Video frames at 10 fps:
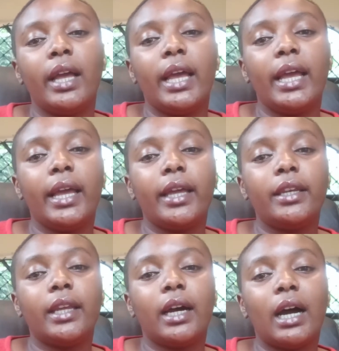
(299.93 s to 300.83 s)

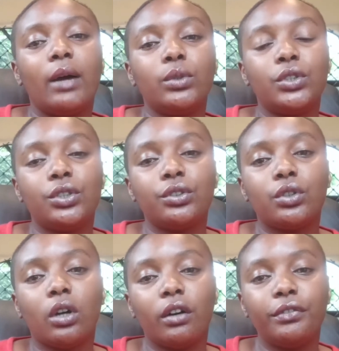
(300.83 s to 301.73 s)
And I was just
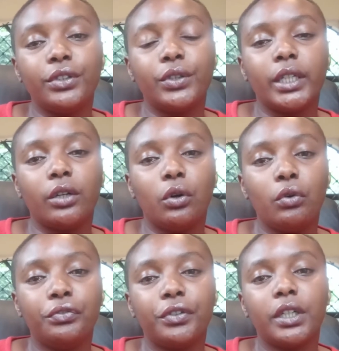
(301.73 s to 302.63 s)
hovering
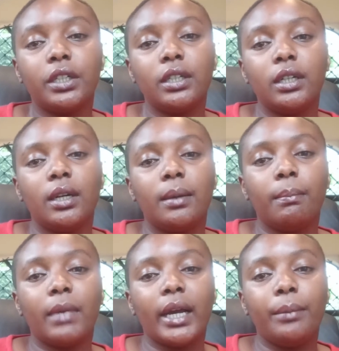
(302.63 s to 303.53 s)
over my